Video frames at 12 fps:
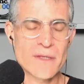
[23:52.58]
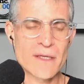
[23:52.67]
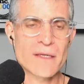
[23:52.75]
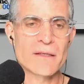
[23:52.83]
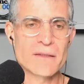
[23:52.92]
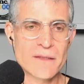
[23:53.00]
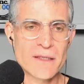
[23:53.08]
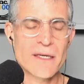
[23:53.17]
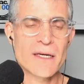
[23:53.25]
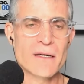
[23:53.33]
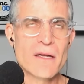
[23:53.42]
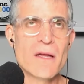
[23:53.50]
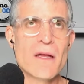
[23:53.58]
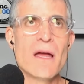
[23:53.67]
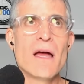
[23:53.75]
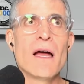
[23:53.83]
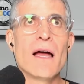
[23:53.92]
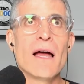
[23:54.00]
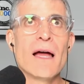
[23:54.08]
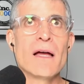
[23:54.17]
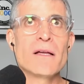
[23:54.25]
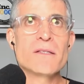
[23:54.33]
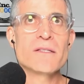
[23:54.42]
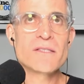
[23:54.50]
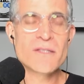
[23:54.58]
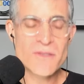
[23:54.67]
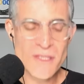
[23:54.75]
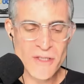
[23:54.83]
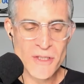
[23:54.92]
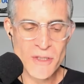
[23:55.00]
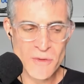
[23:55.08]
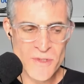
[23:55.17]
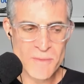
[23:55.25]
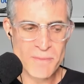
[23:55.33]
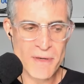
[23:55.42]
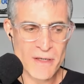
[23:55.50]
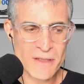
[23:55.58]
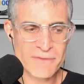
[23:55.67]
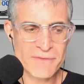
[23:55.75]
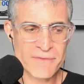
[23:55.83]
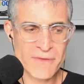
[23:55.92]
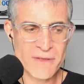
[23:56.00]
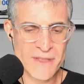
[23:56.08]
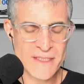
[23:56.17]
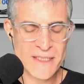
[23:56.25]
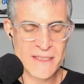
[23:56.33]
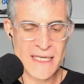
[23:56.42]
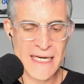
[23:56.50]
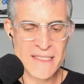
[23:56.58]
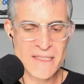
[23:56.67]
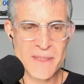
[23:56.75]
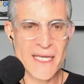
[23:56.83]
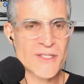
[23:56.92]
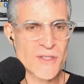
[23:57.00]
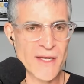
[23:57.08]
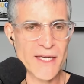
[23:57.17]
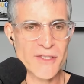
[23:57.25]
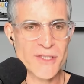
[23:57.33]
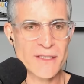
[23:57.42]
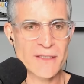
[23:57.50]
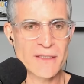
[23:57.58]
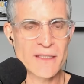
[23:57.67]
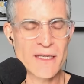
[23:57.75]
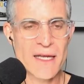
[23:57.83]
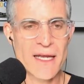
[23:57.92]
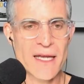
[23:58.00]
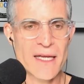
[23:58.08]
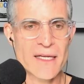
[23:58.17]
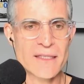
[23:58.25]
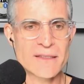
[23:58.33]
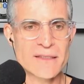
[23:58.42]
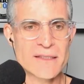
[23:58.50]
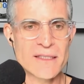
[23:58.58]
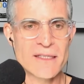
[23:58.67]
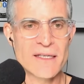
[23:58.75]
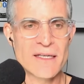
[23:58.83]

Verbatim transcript: Yeah, yeah. So there's a huge part of, of this that has to be education, and